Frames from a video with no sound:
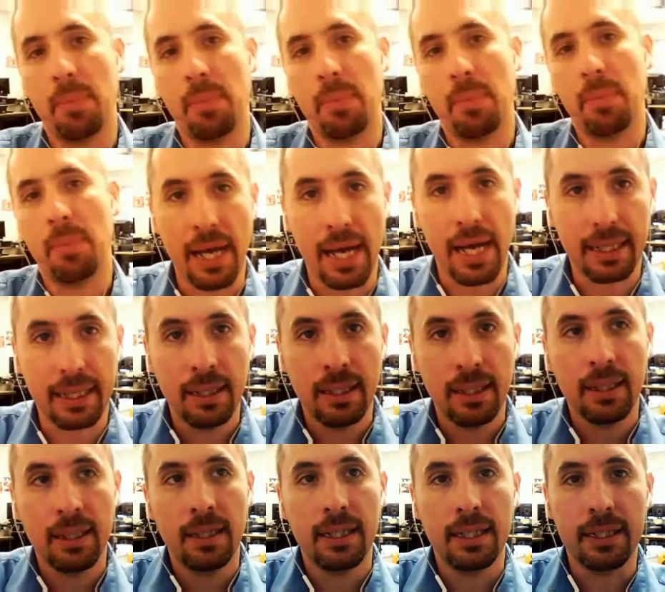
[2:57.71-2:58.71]
back.
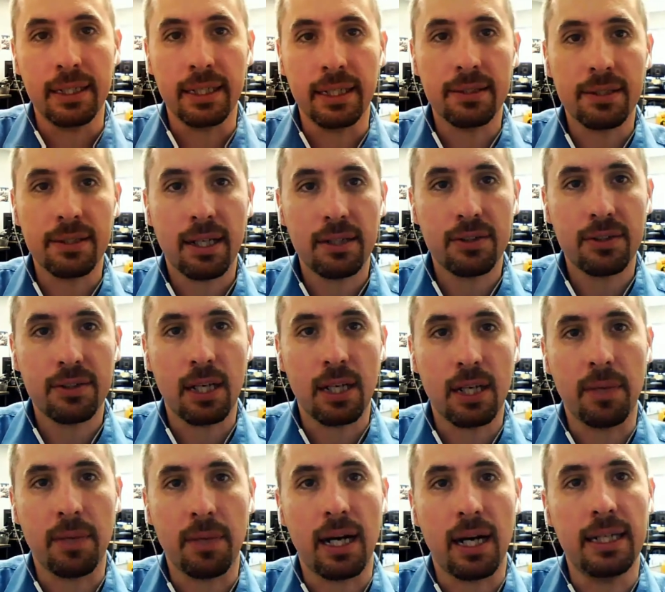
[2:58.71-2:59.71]
And the entire
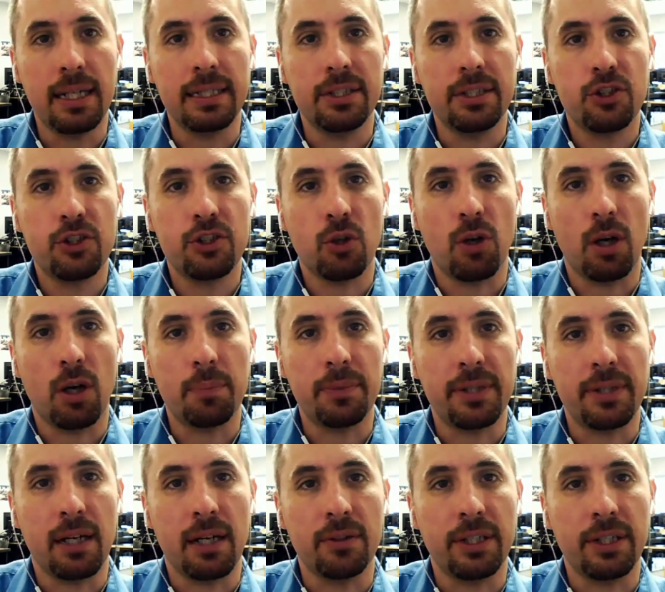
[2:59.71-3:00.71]
time I show up
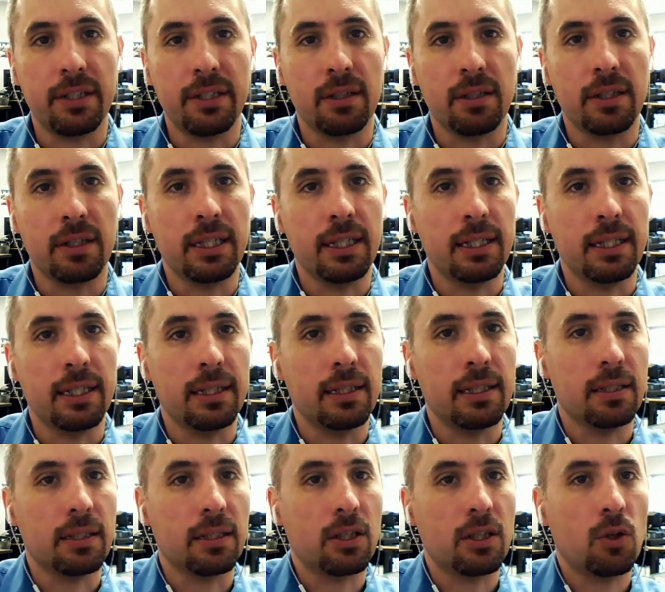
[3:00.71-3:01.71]
down here in
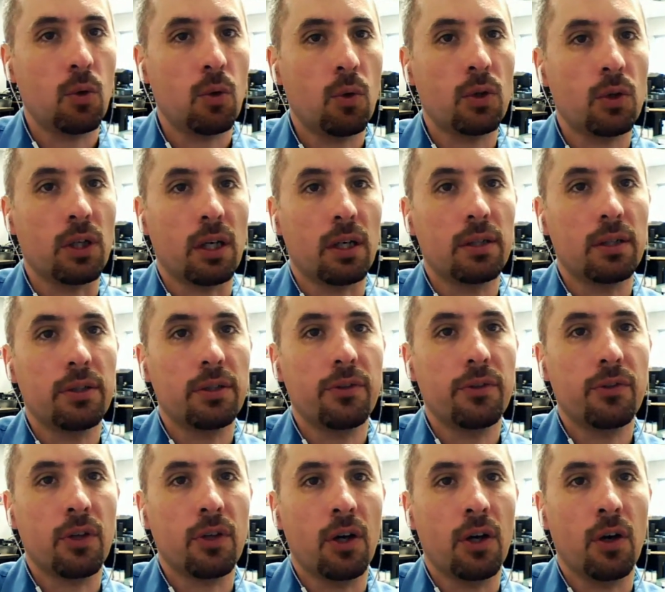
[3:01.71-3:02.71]
the corner.
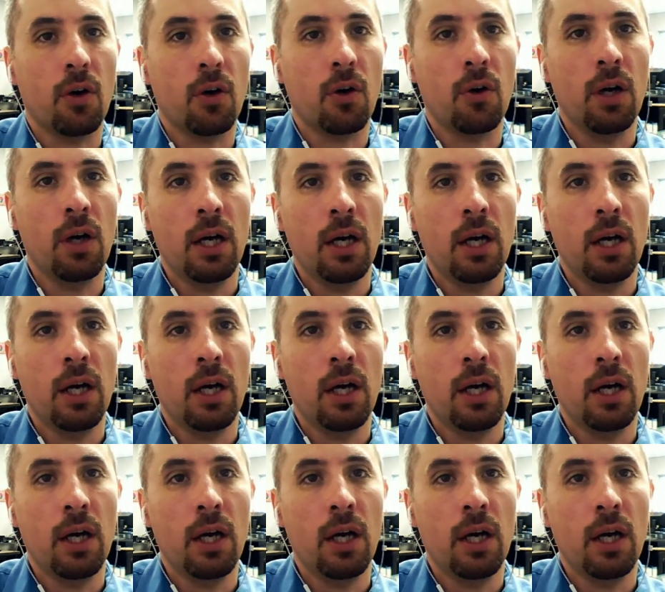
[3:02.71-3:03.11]
So